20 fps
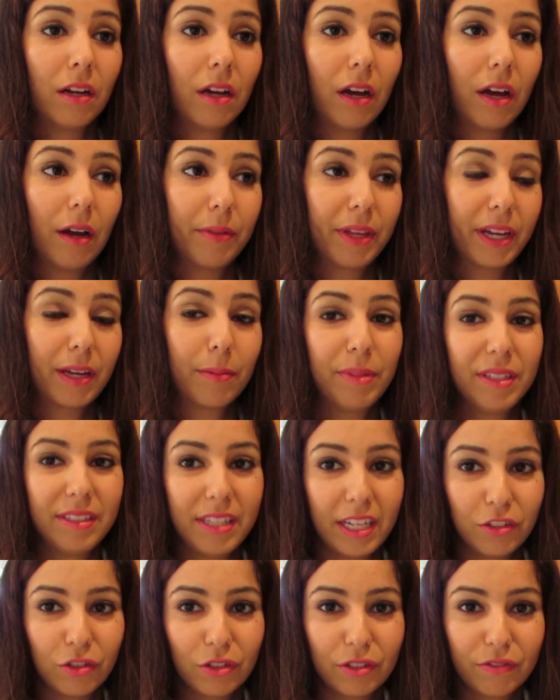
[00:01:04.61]
that can be
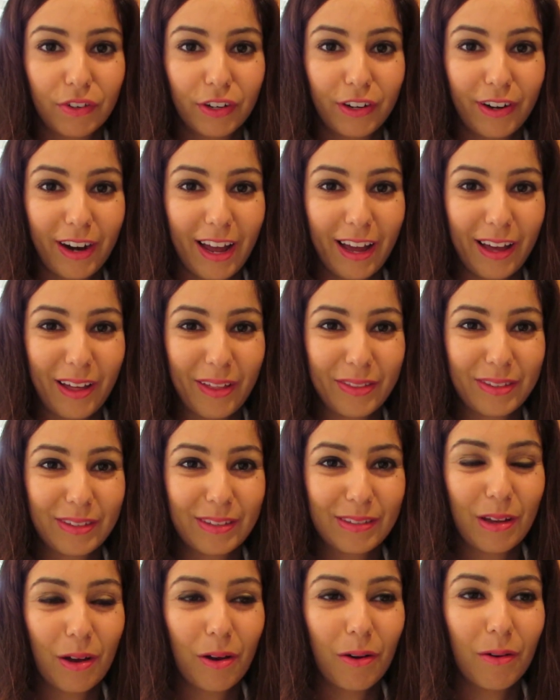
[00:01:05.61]
dangerous for your health.
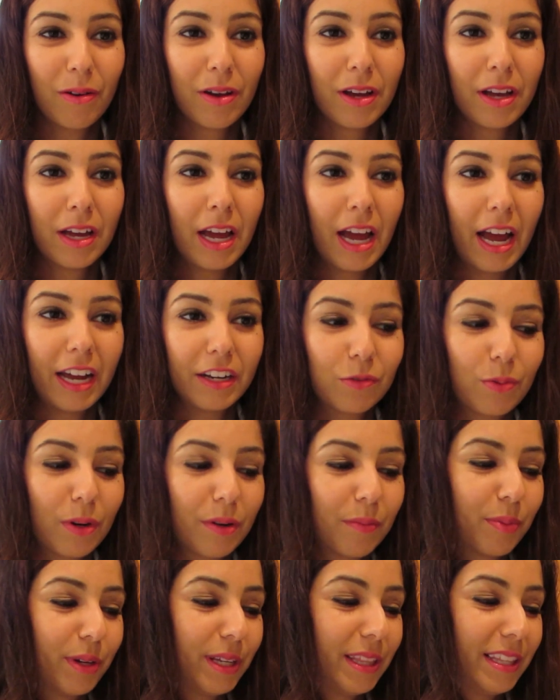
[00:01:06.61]
So I just
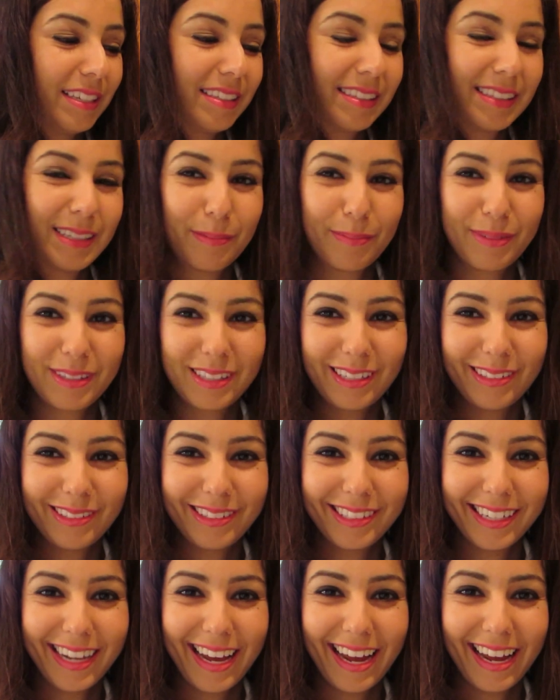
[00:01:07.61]
want to bring these tips to you
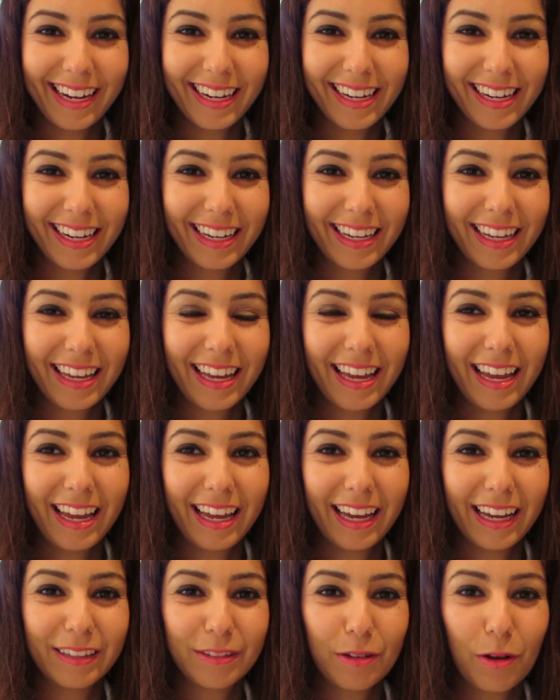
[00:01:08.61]
today,
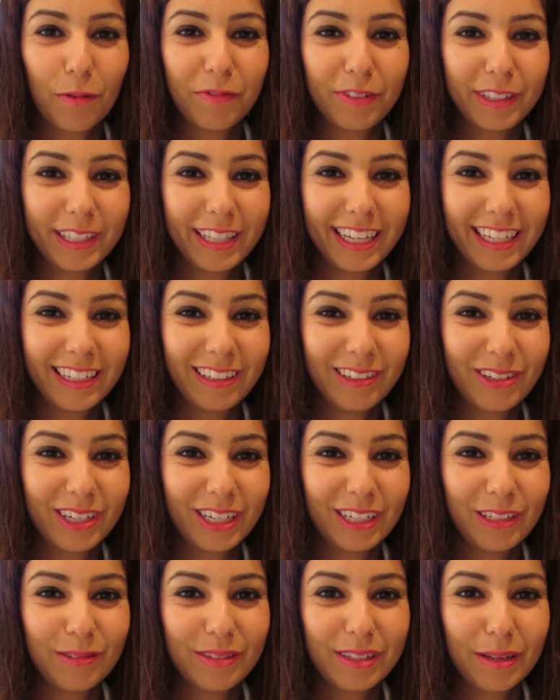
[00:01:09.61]
and hopefully you
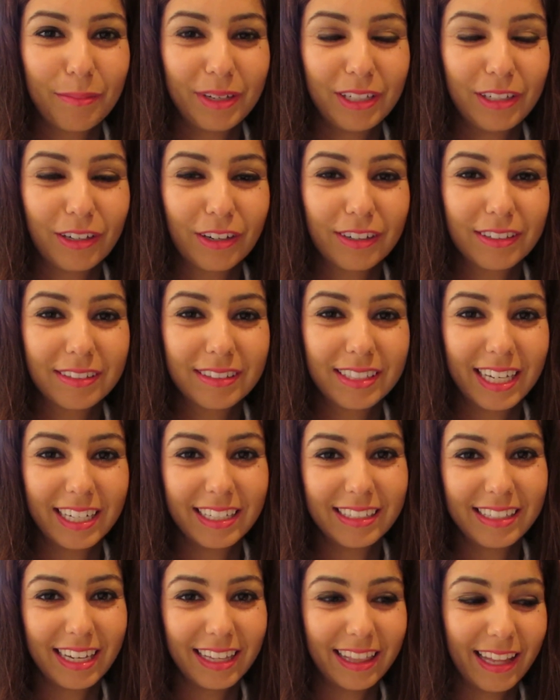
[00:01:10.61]
can use them in your
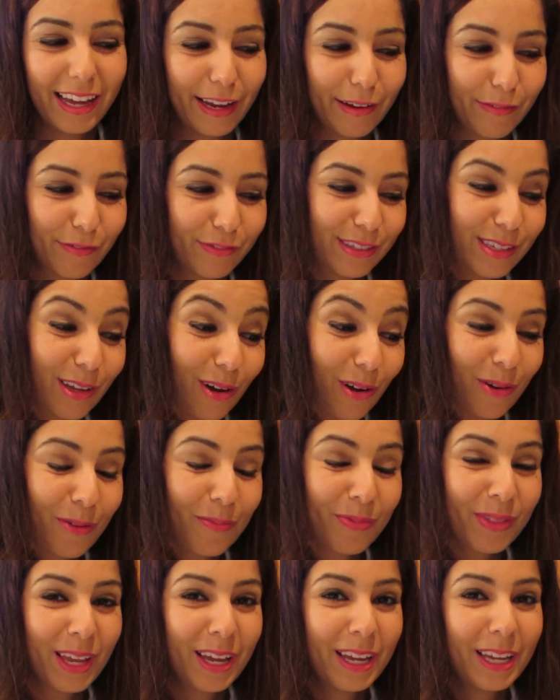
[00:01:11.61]
day-to-day life. So
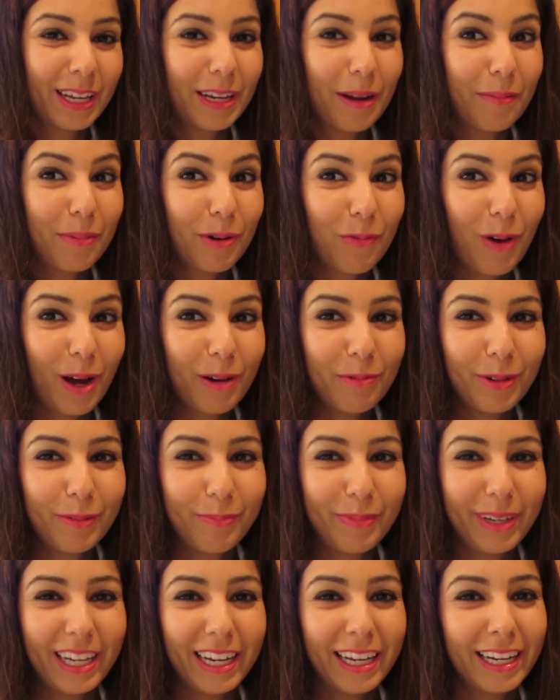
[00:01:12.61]
number one
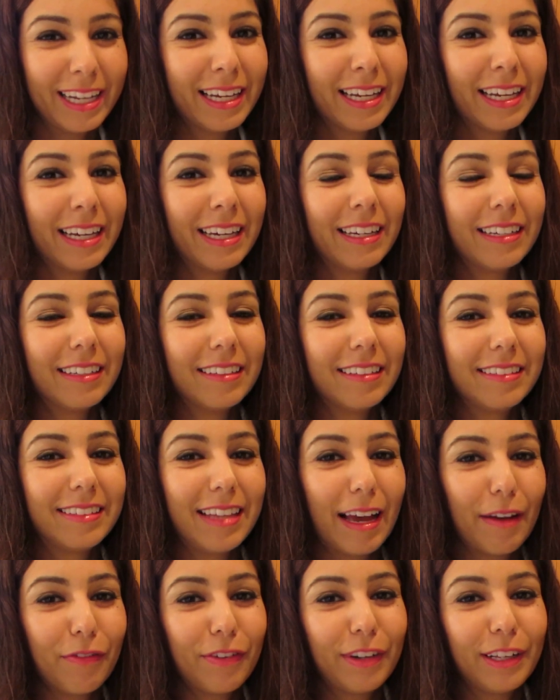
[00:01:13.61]
would be
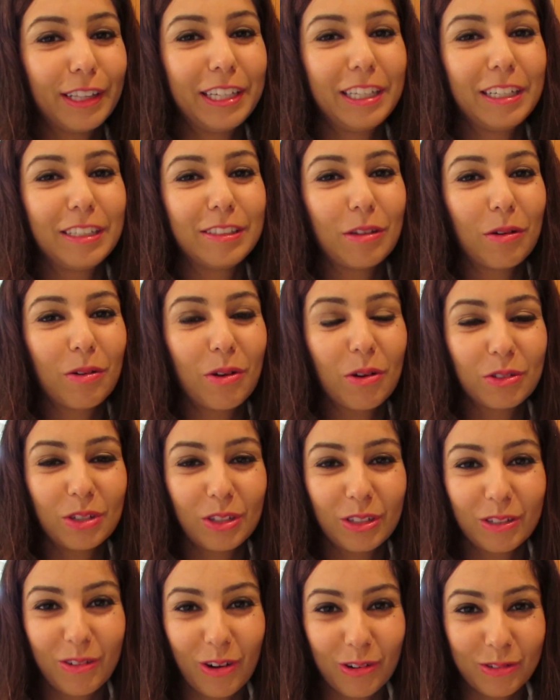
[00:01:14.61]
definitely don't go
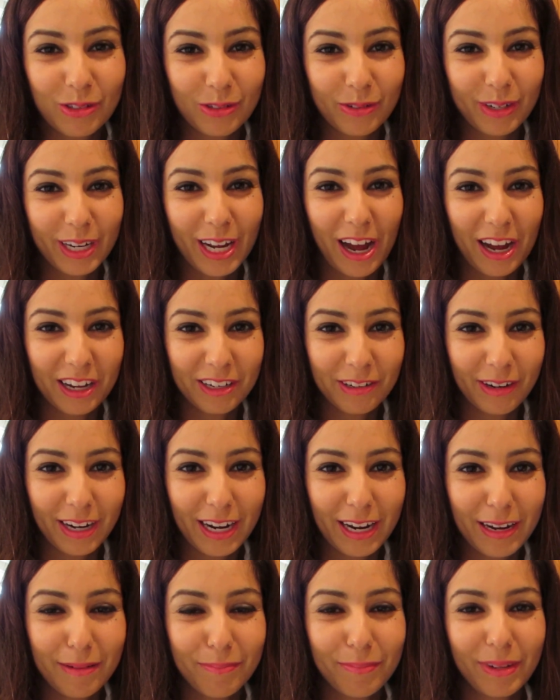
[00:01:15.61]
to the grocery
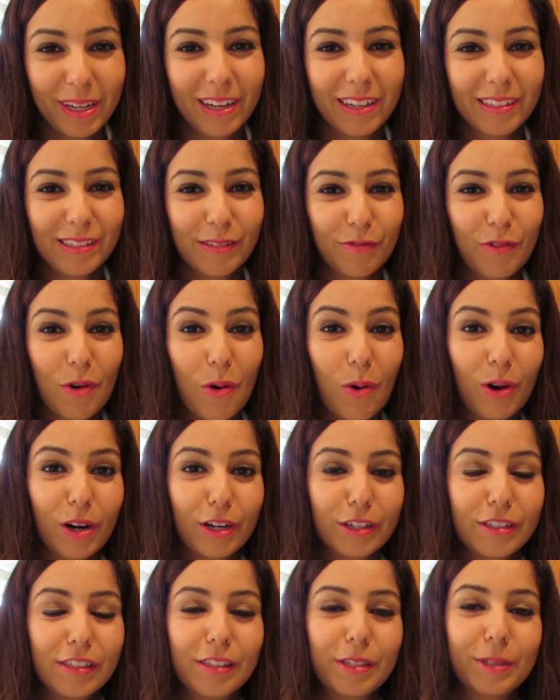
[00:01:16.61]
hungry, because of
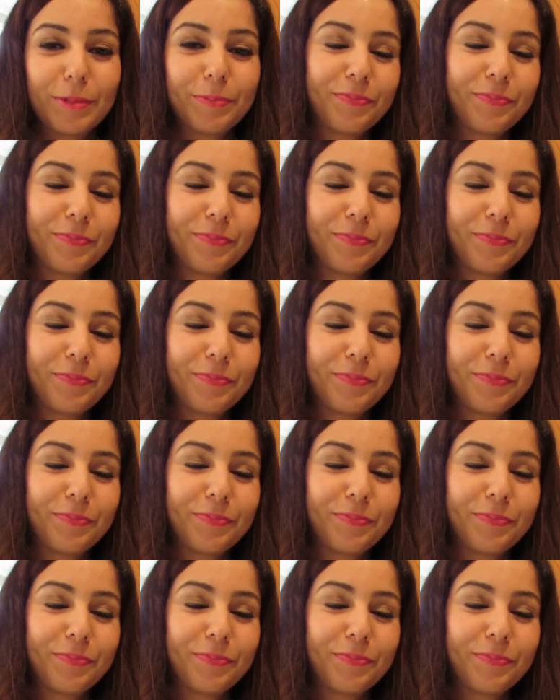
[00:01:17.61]
course